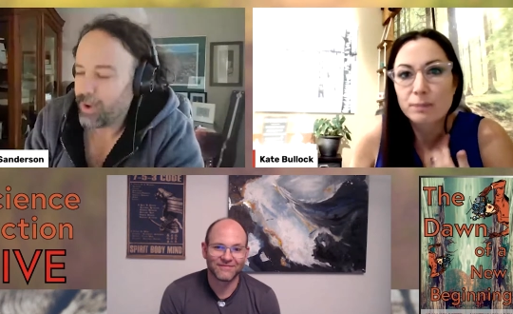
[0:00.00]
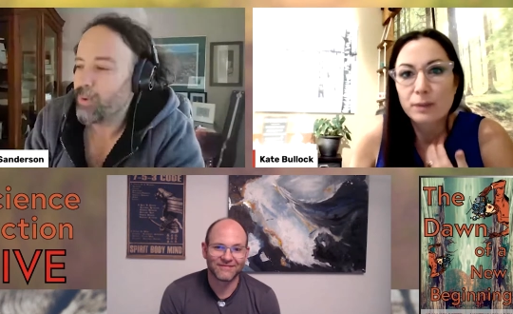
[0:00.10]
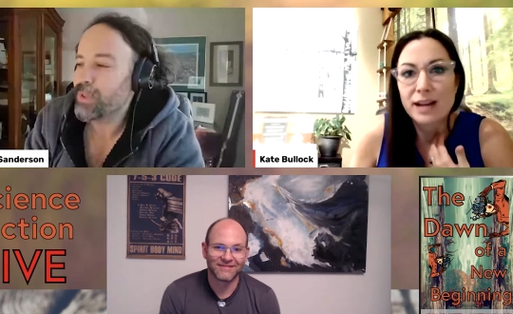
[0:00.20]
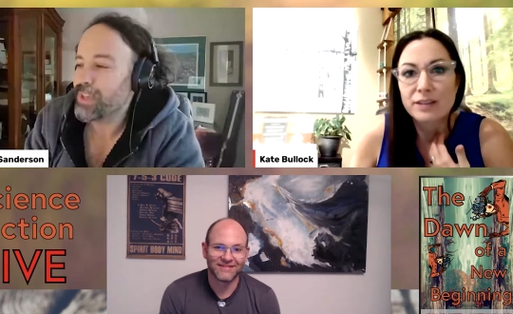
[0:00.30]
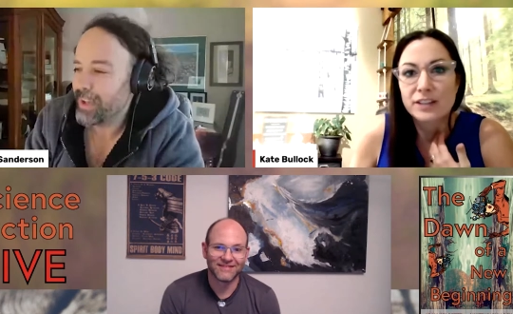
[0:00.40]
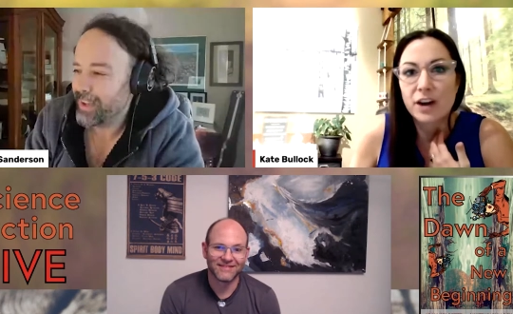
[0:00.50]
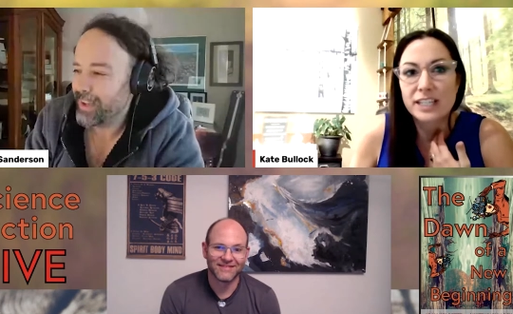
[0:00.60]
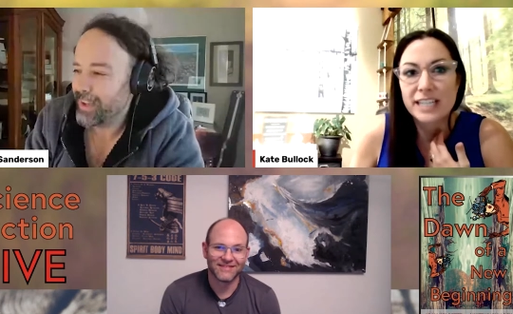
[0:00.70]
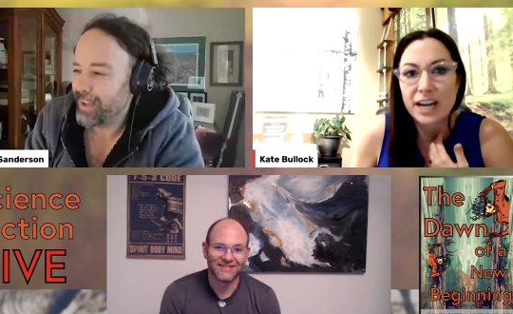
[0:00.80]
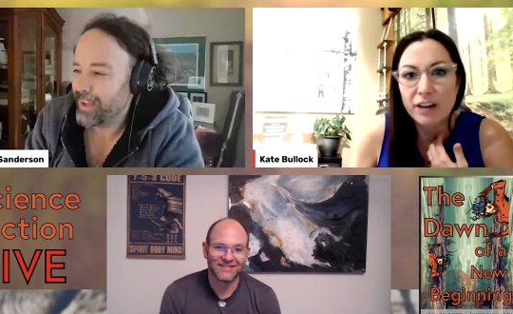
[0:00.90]
Speaker 1: oh, to pronounce yeah.
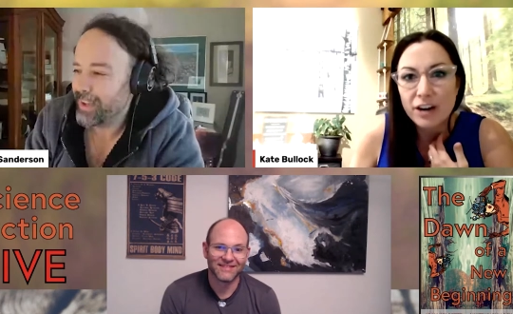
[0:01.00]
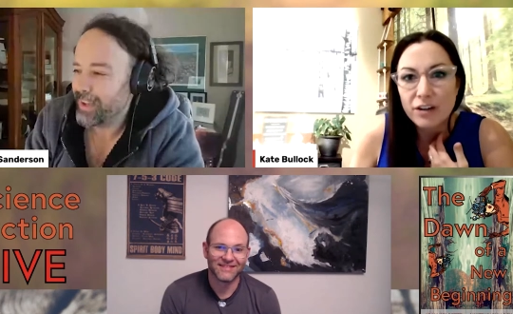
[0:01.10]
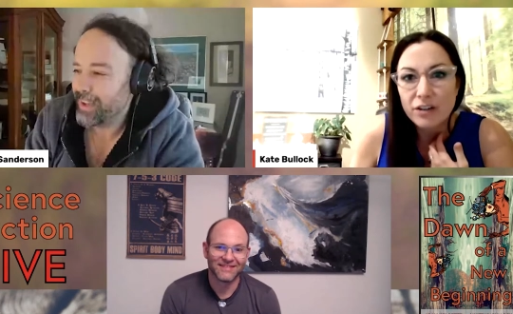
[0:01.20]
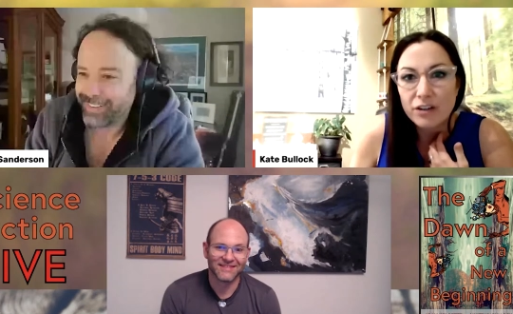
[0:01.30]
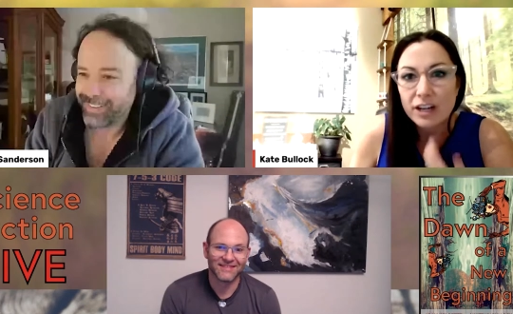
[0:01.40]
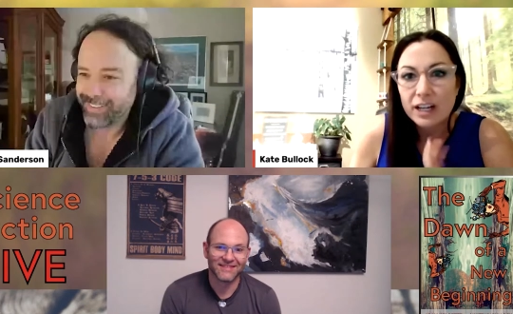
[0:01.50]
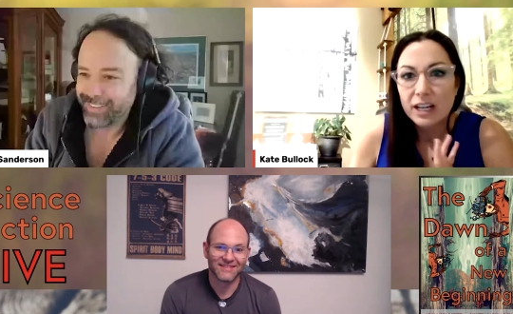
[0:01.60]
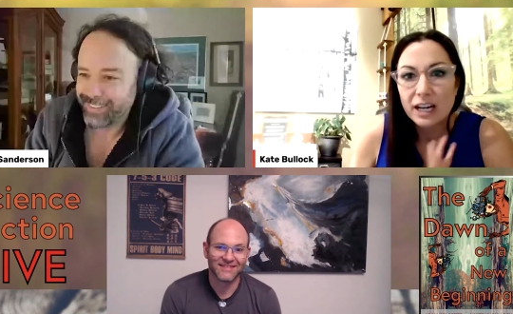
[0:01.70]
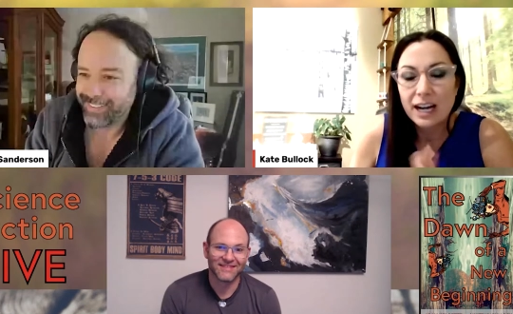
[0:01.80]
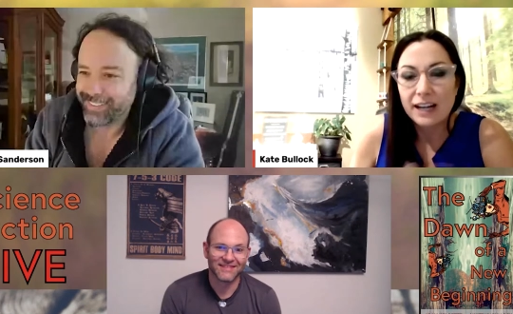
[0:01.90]
it Ontario.
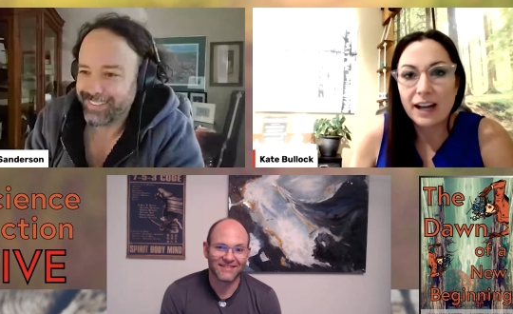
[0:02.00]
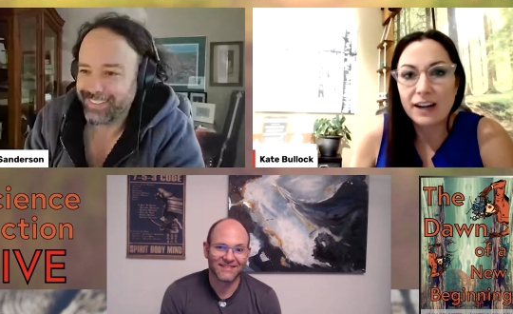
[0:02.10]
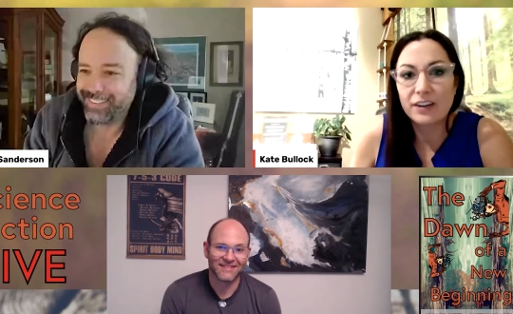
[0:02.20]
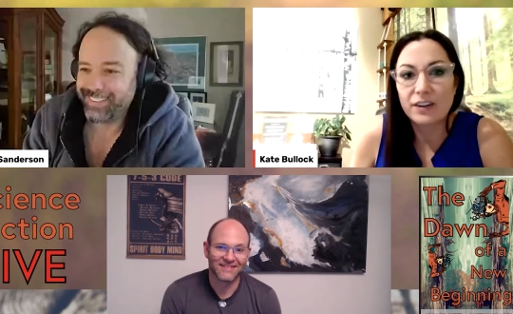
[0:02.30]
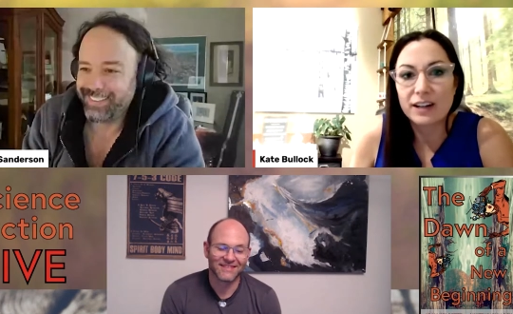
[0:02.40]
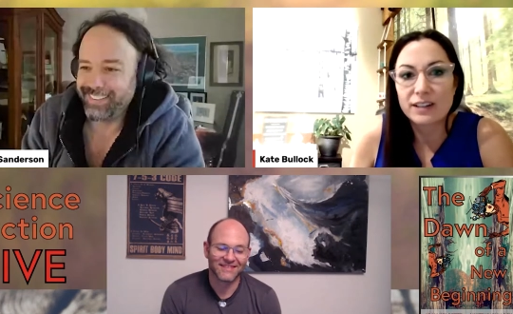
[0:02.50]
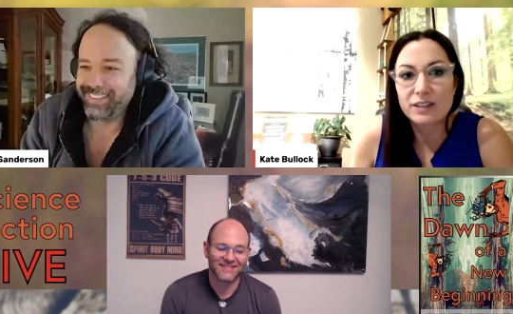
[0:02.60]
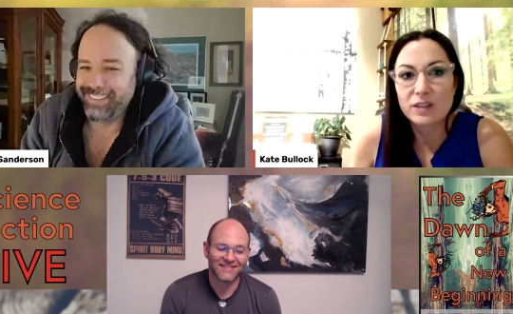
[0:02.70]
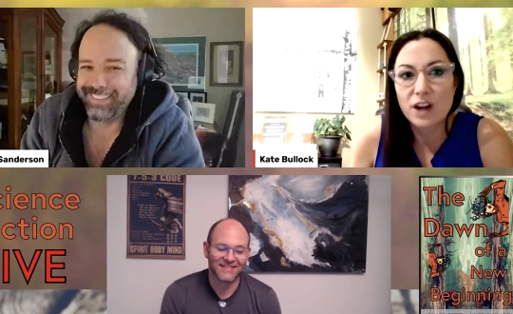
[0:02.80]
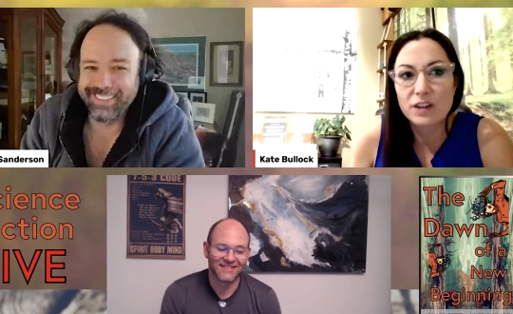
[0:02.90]
I, I, don't know. I
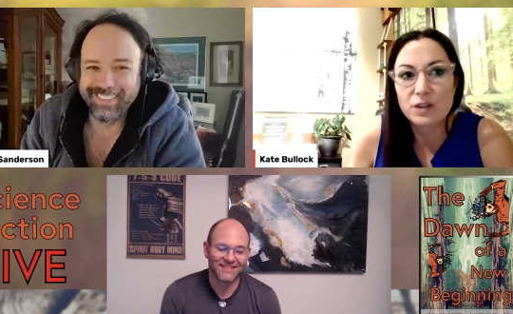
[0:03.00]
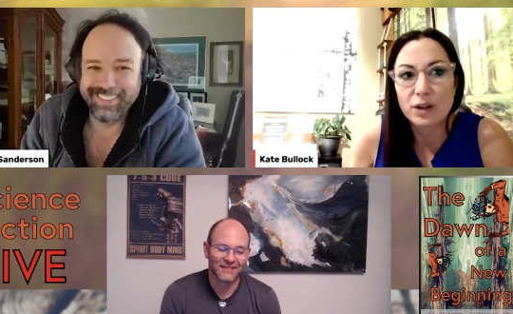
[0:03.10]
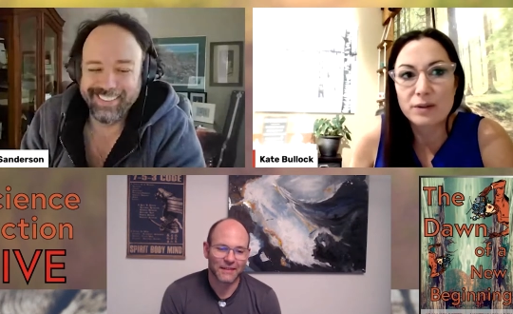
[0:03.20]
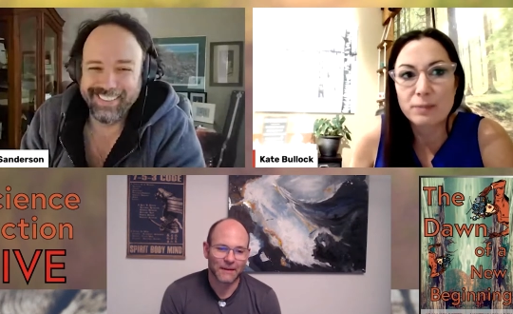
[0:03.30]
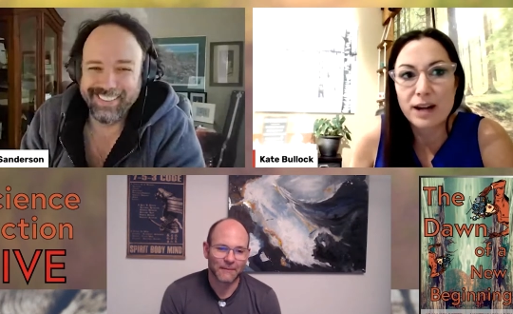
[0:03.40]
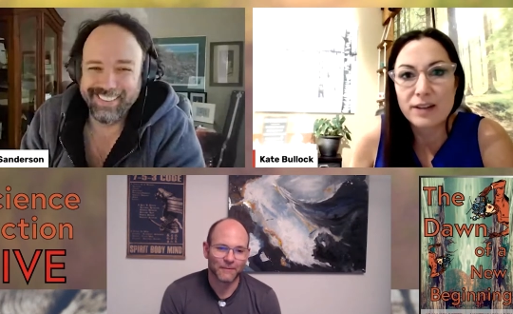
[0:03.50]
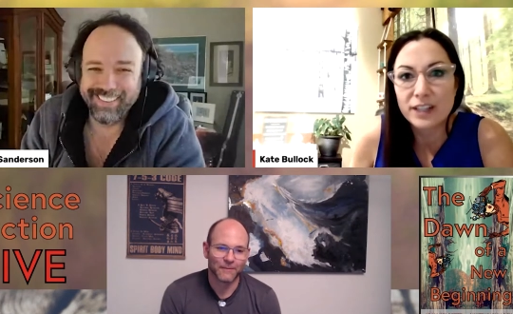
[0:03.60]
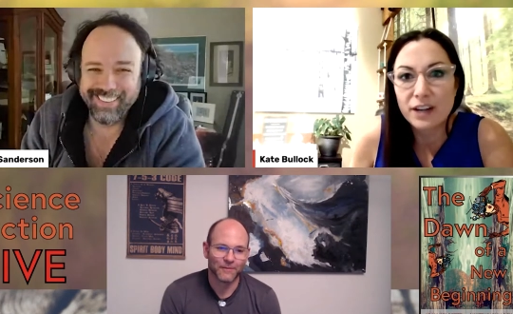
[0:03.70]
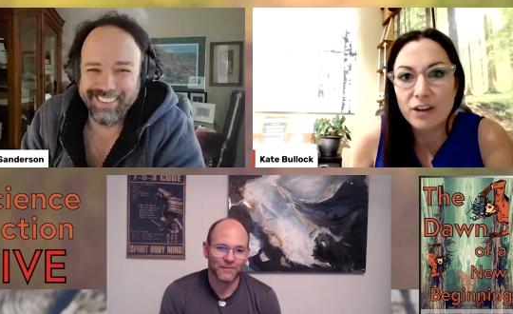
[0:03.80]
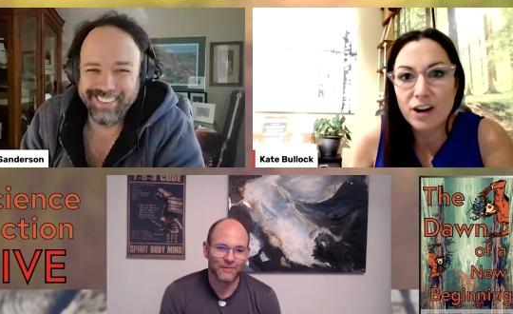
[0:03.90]
got told I was
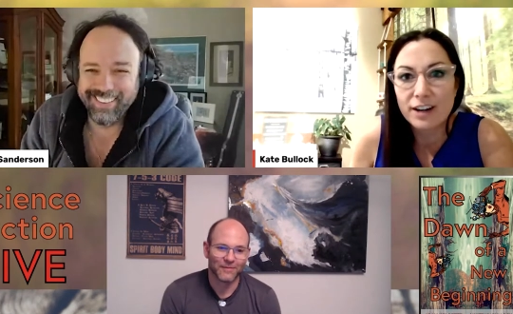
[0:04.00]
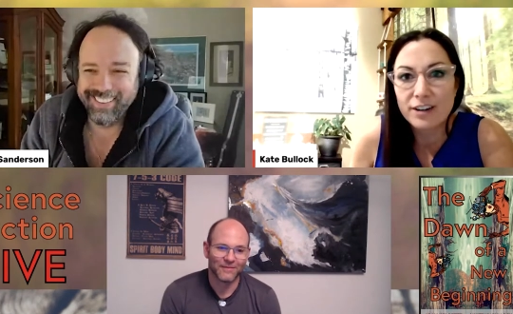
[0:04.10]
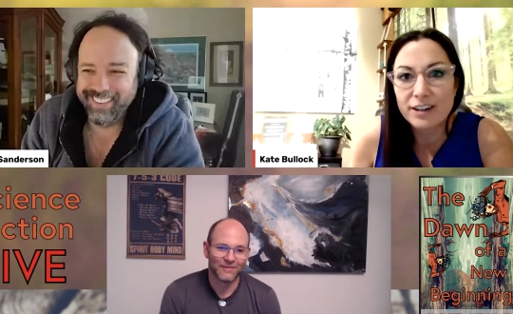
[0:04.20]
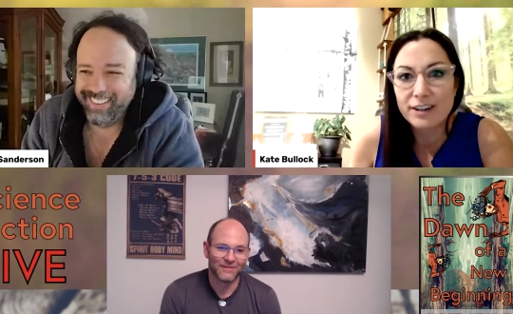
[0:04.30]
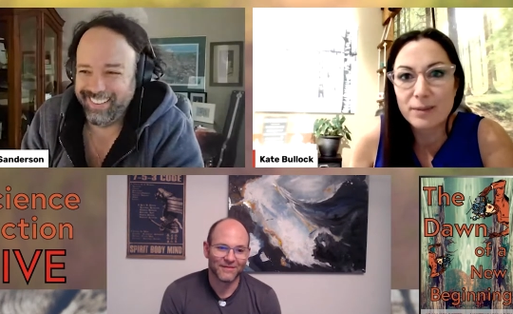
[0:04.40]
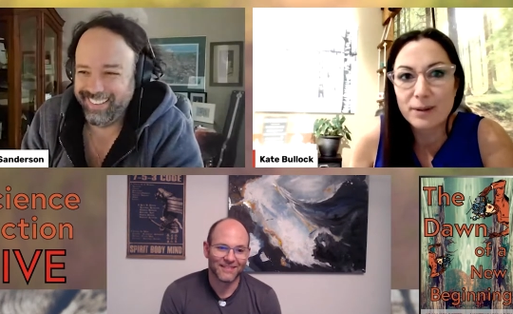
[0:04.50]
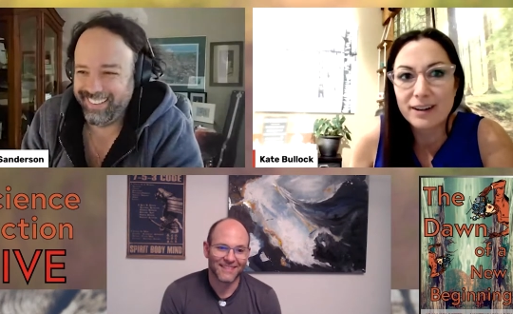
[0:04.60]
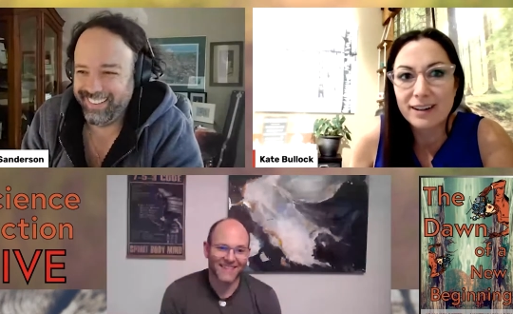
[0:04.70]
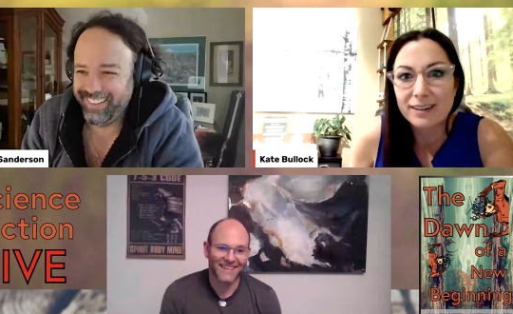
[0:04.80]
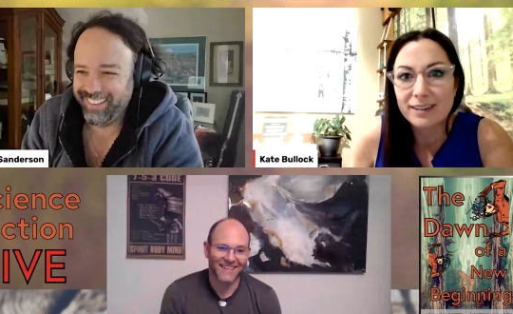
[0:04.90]
pronouncing it wrong out here in
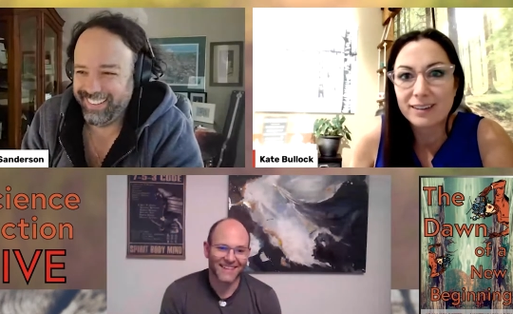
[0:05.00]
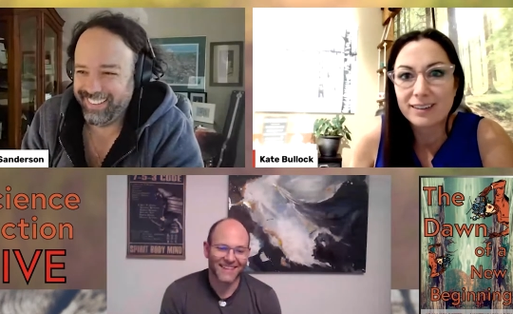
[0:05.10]
Alberta.